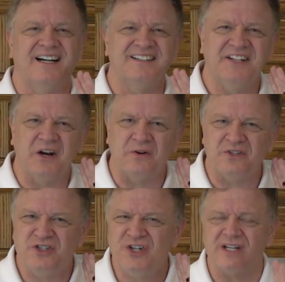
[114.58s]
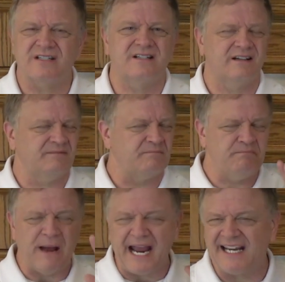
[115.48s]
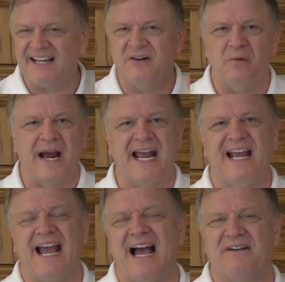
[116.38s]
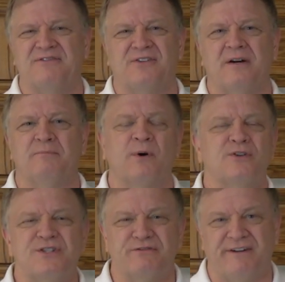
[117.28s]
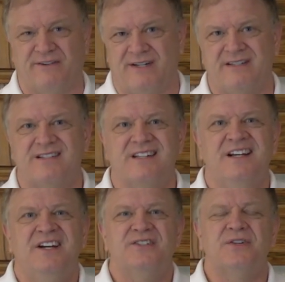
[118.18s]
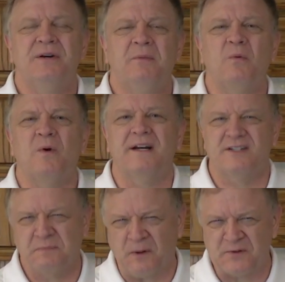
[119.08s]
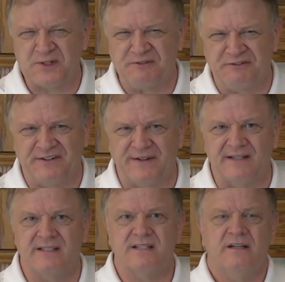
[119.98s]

you know, just banging away after it and perseverance. So number one is perseverance.